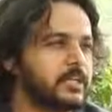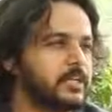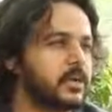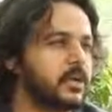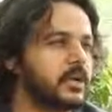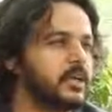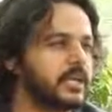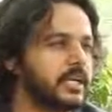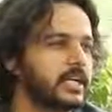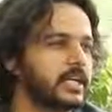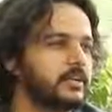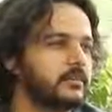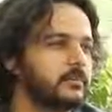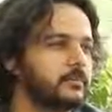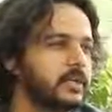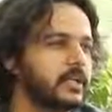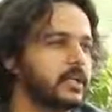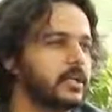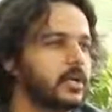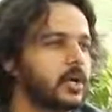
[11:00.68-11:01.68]
that
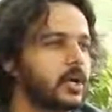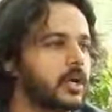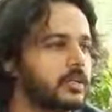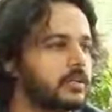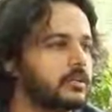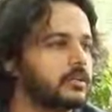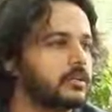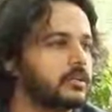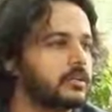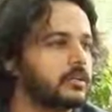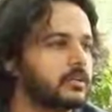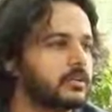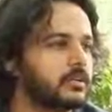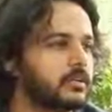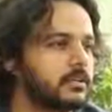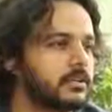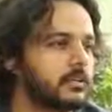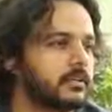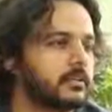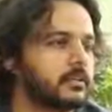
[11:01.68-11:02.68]
content may not
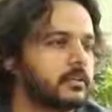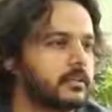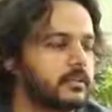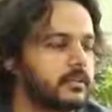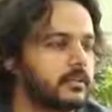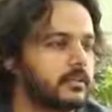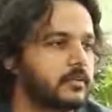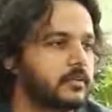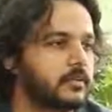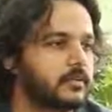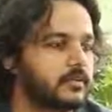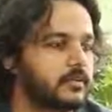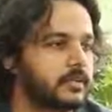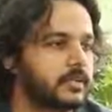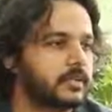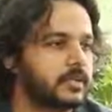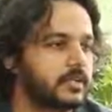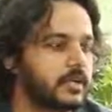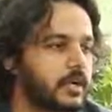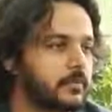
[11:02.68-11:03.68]

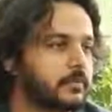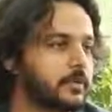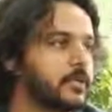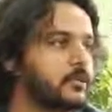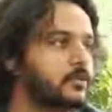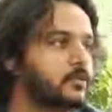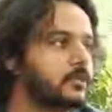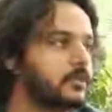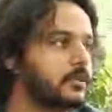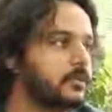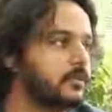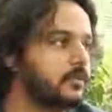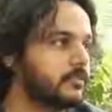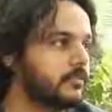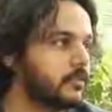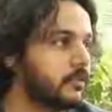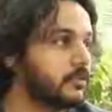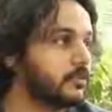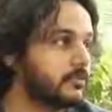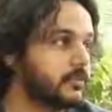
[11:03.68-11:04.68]
come into the
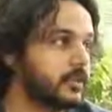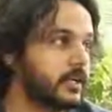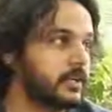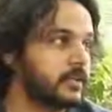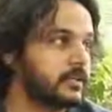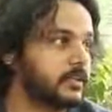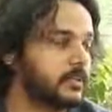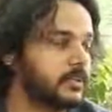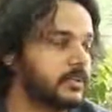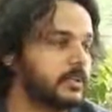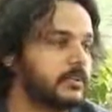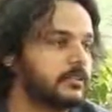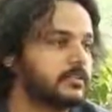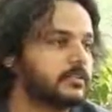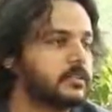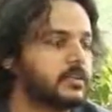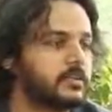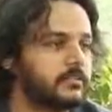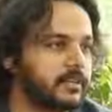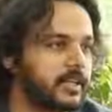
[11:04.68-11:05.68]
forefront.
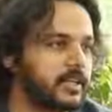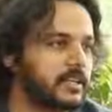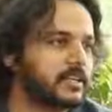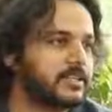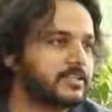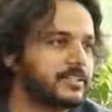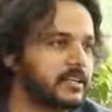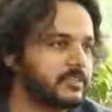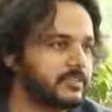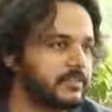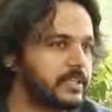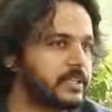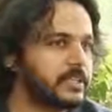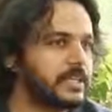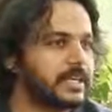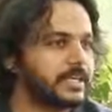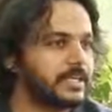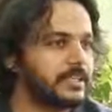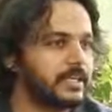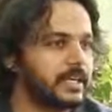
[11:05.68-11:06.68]
So awareness, I feel
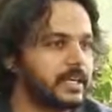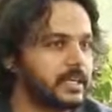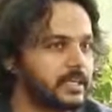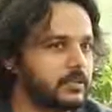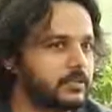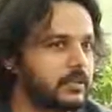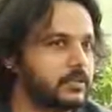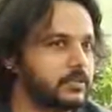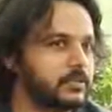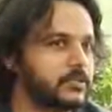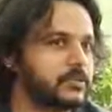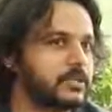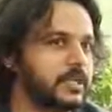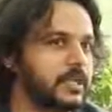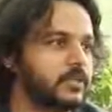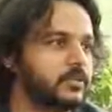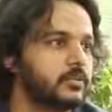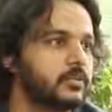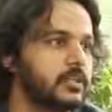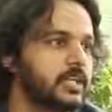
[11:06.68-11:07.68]
anyone who's
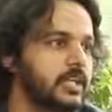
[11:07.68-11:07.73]
trying to